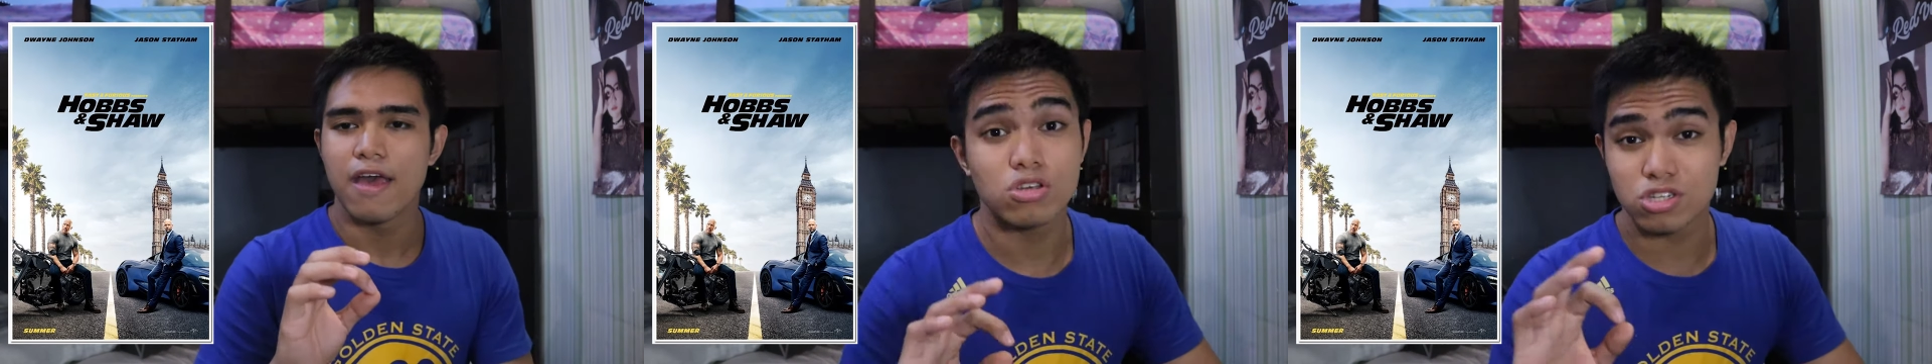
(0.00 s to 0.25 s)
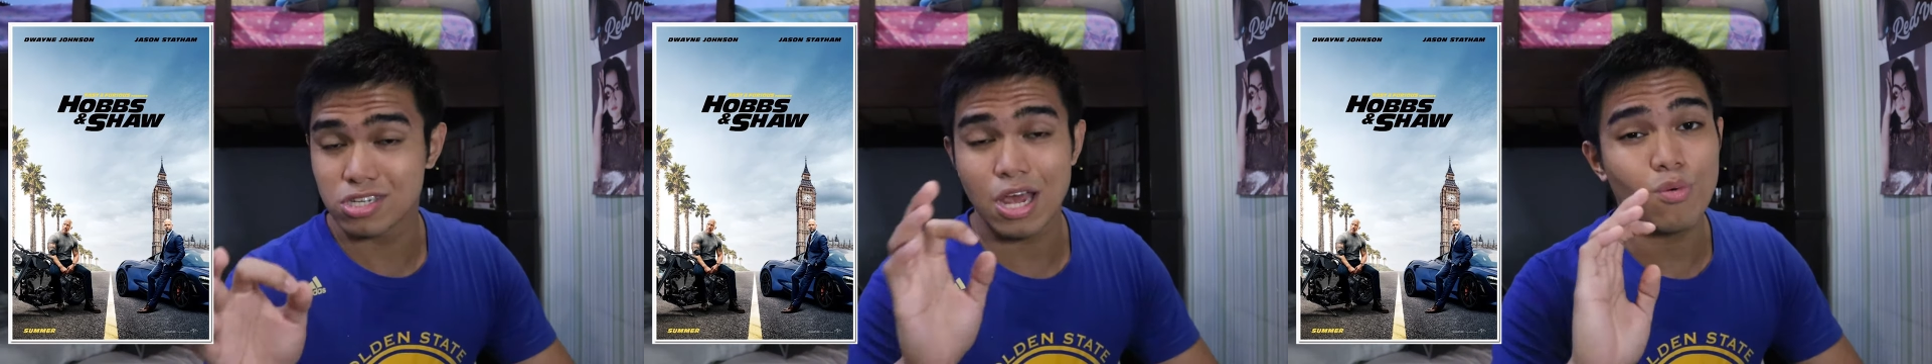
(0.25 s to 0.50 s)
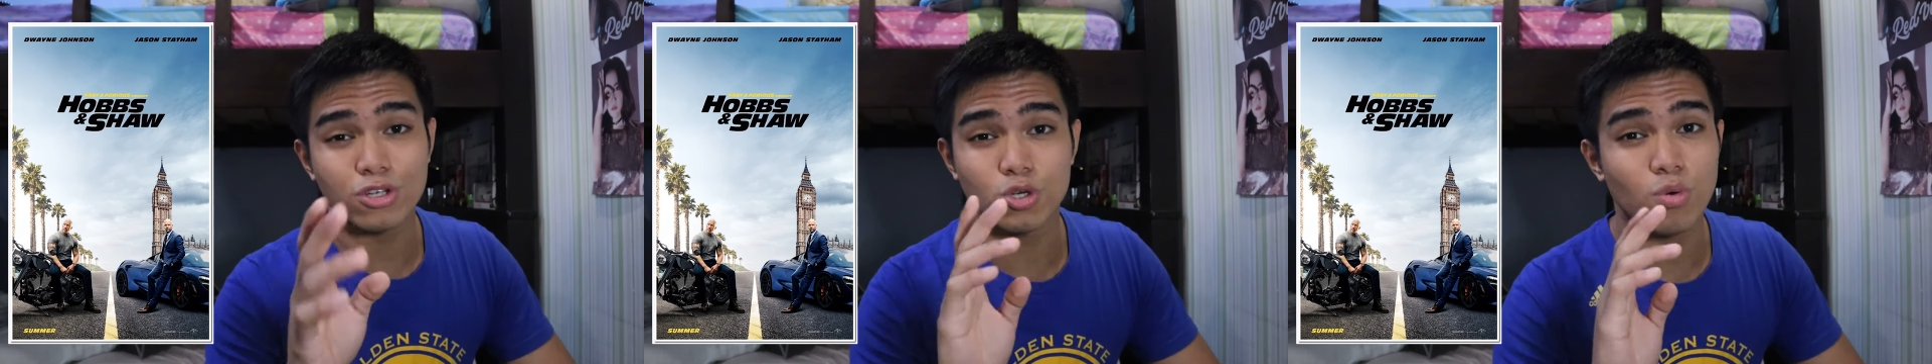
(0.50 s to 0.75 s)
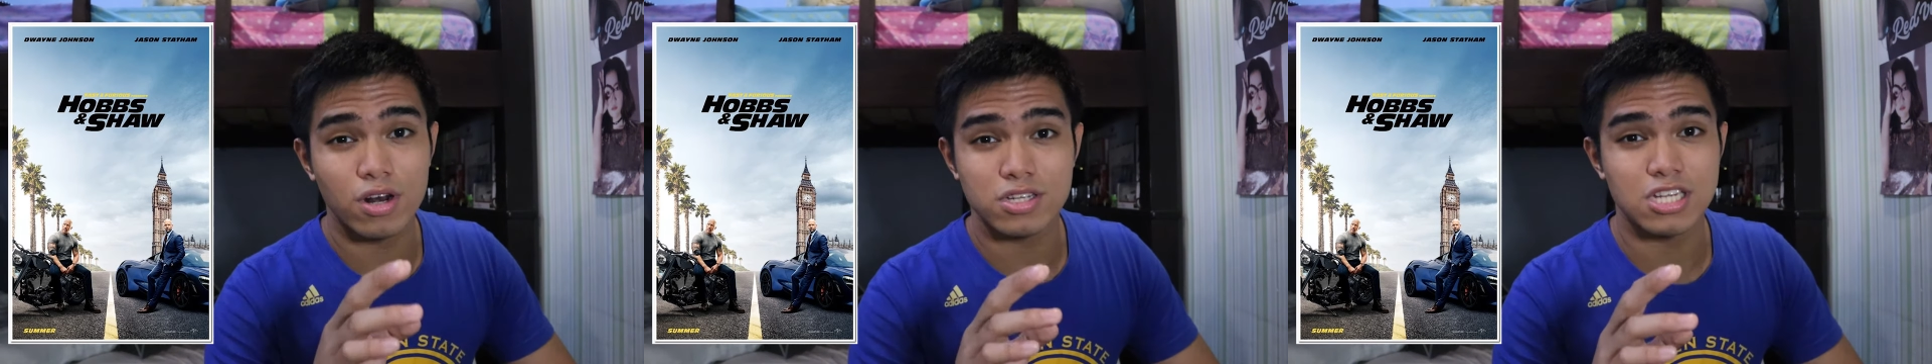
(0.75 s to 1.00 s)
You say what
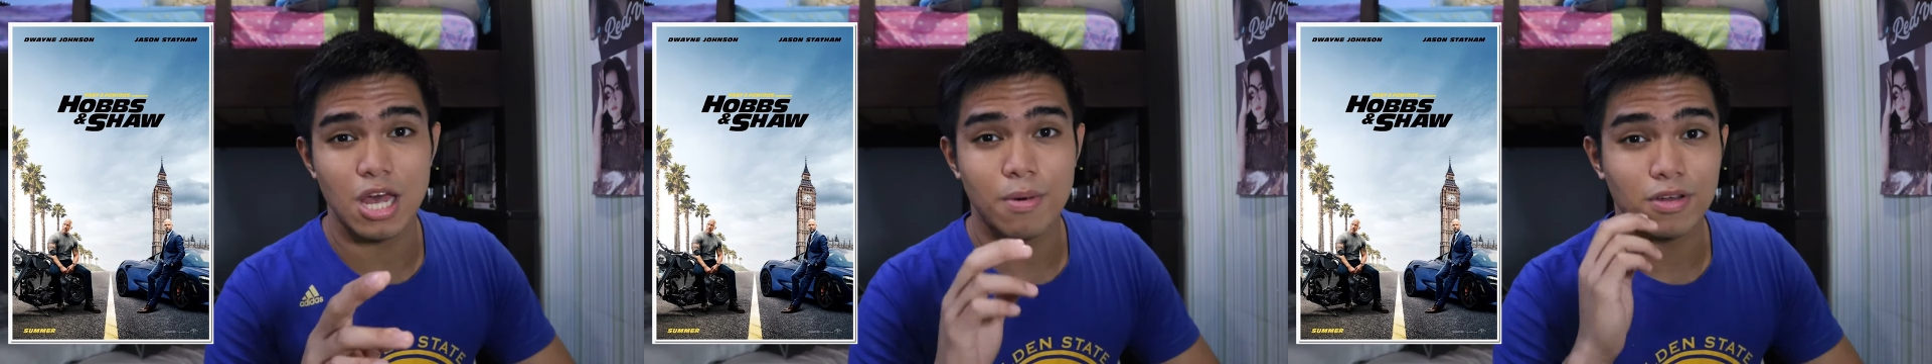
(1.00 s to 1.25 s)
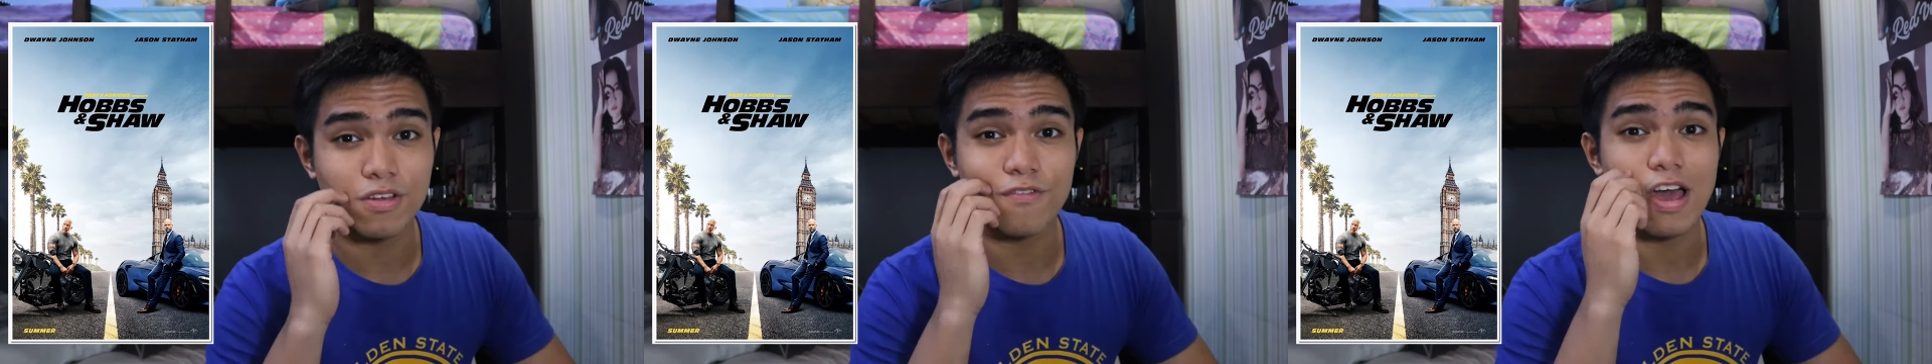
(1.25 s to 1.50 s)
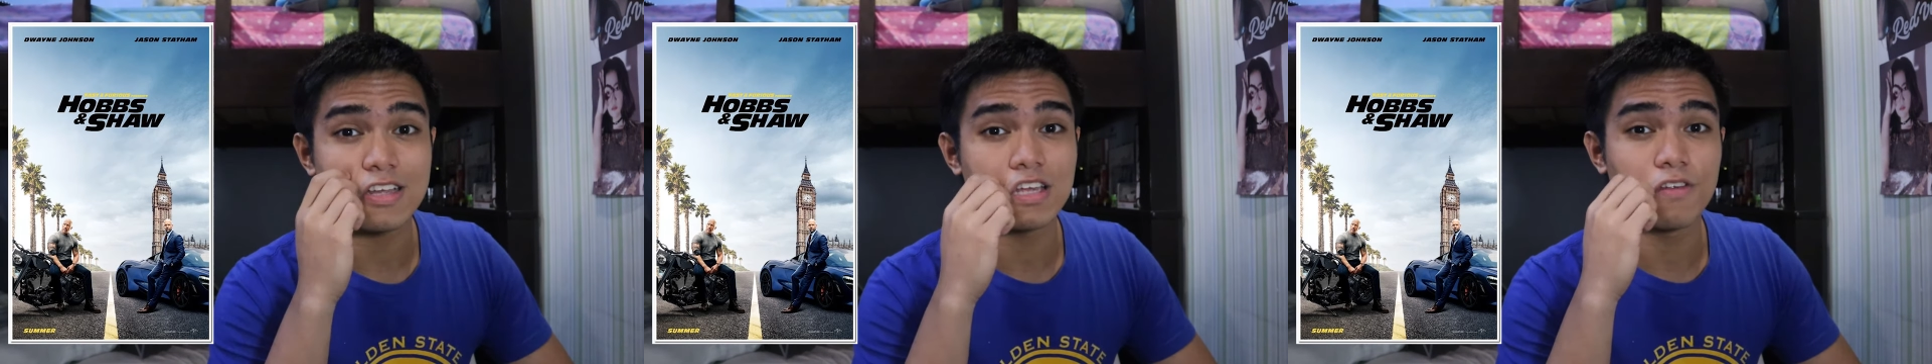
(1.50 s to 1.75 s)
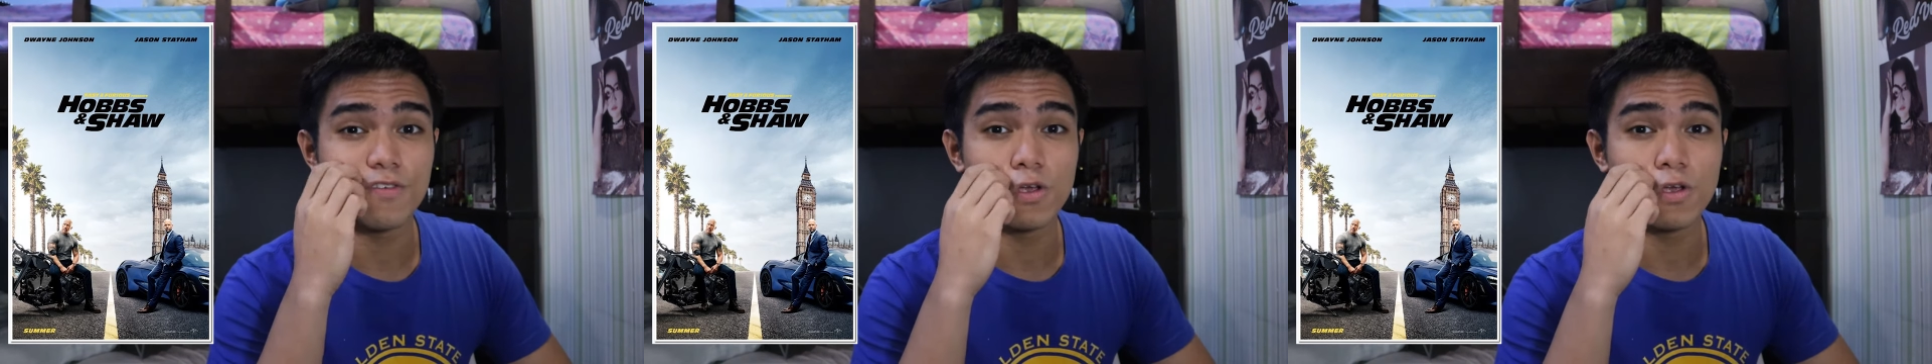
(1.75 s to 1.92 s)
you want to say about the Fast and the